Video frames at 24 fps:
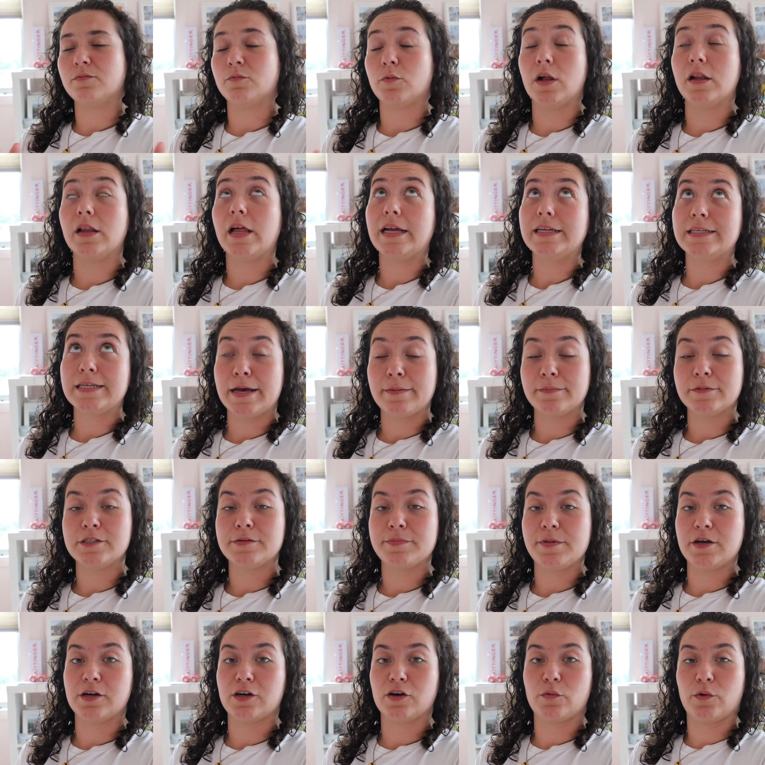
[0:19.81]
well, attempt to
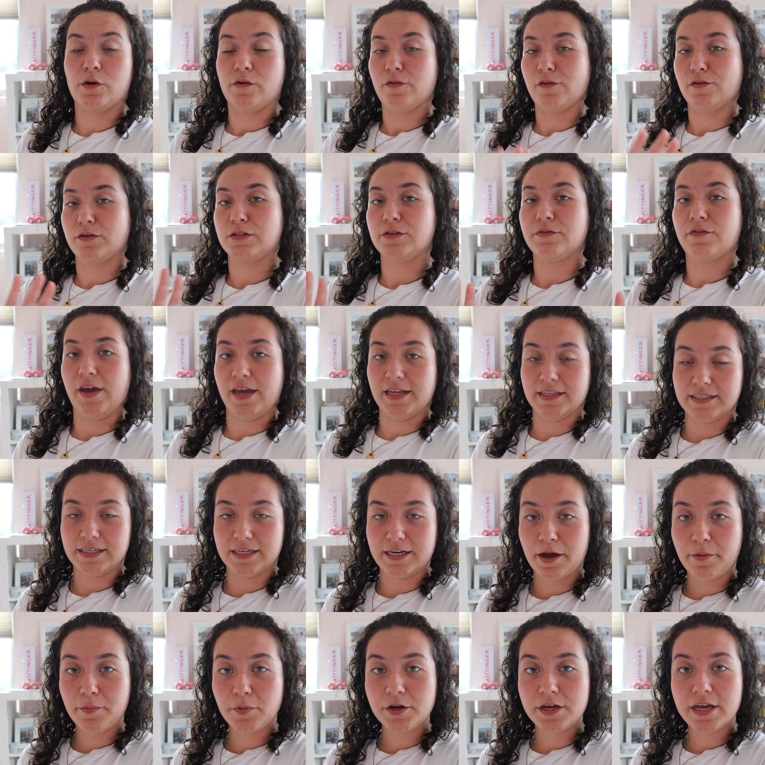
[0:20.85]
make her one of those fancy
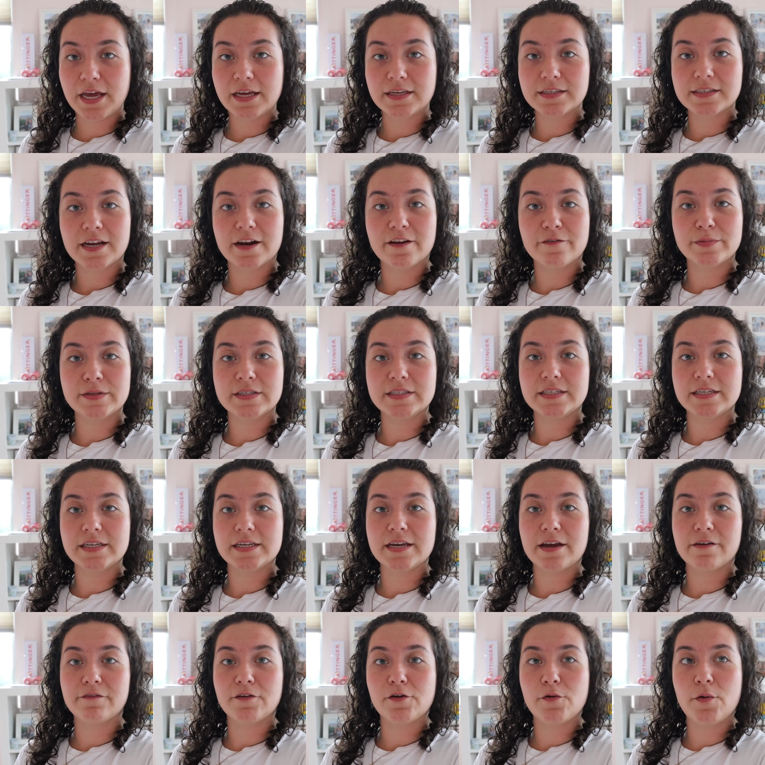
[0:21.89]
number cakes that I've been
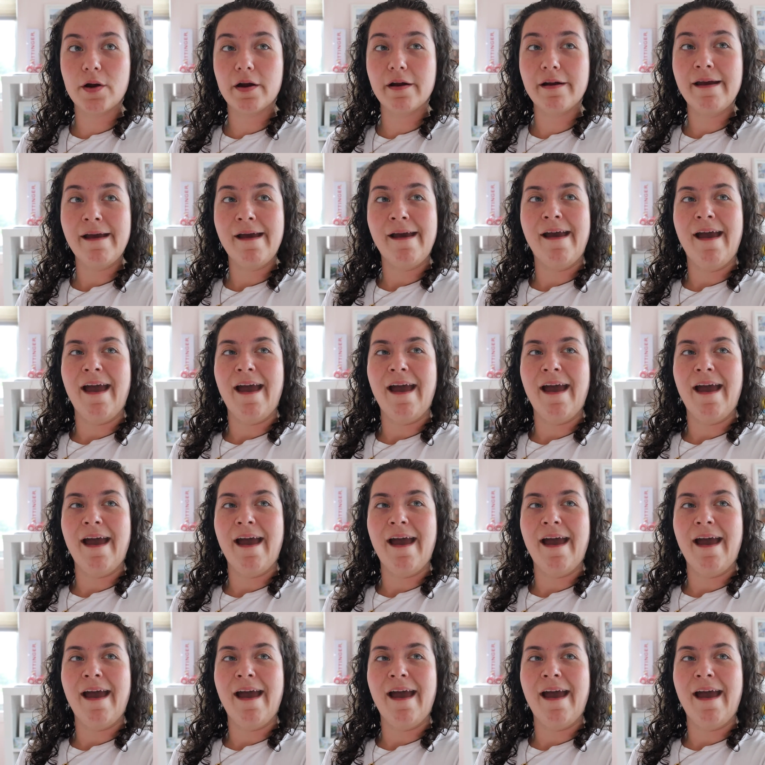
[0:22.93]
seeing everywhere